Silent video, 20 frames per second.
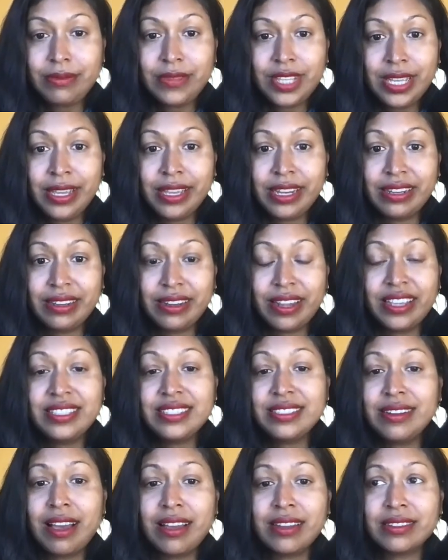And it's
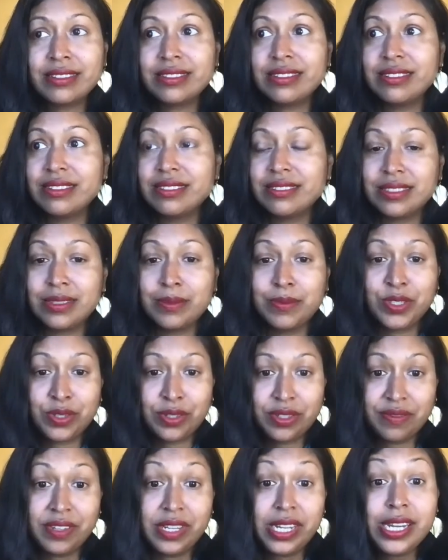not some sort
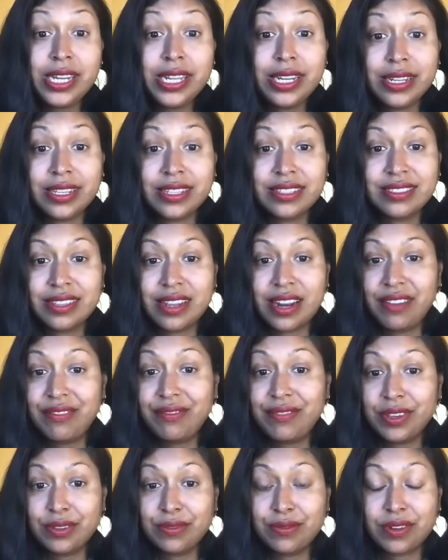of neediness that I
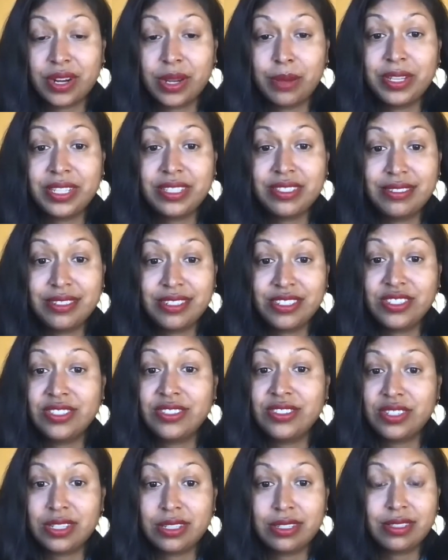feel for him. It's
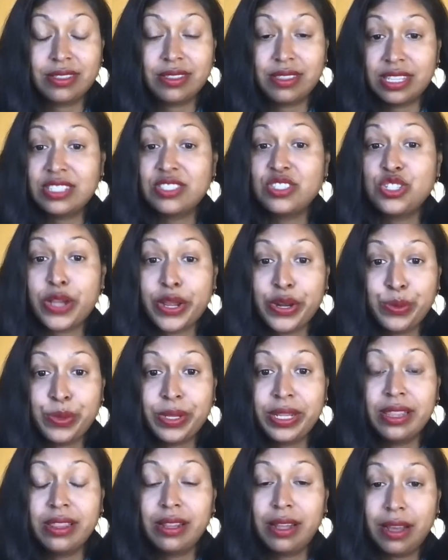just this
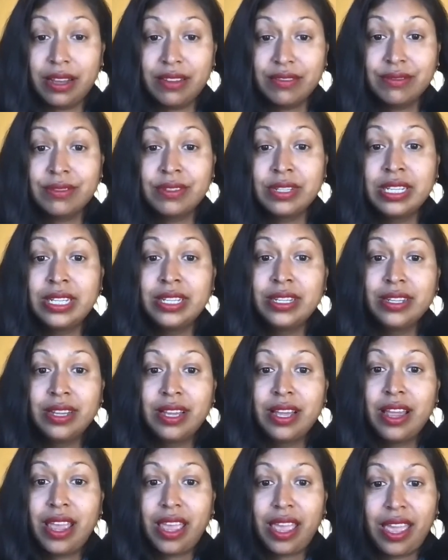genuine love
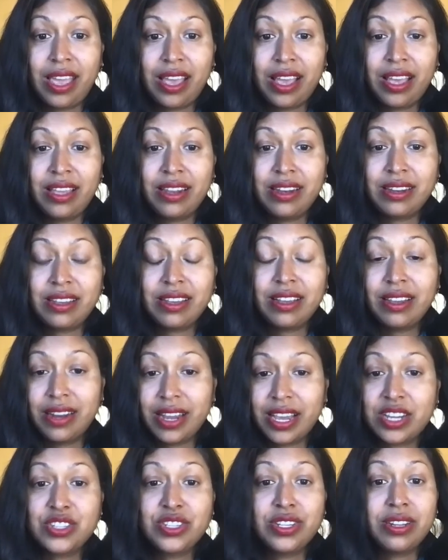and
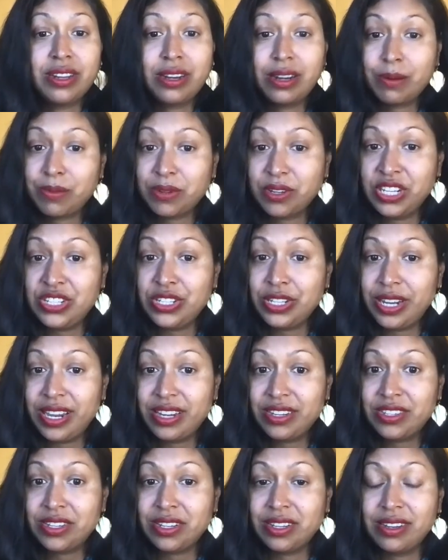connection and
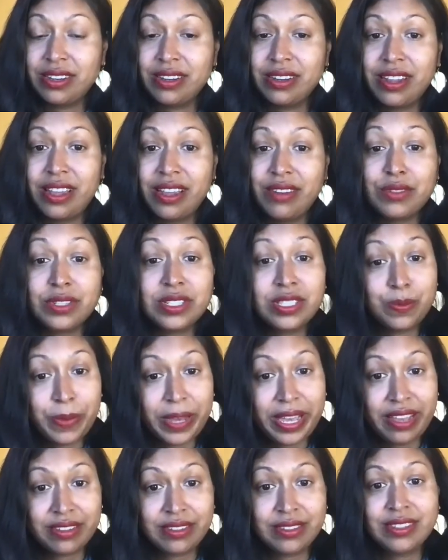appreciation and
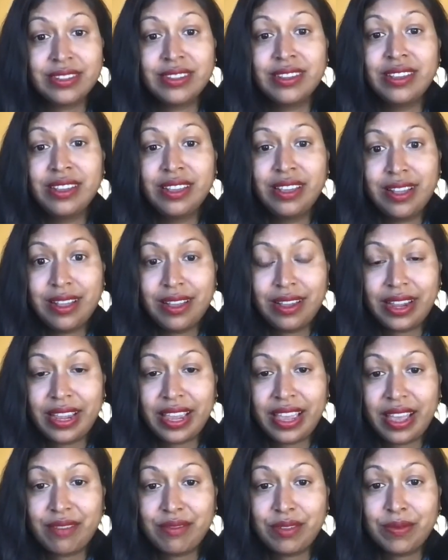respect I
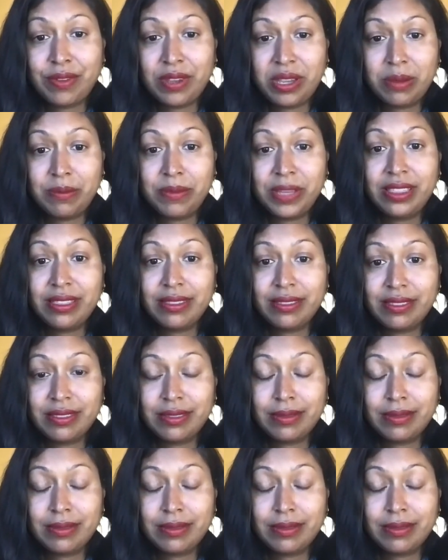have of him. And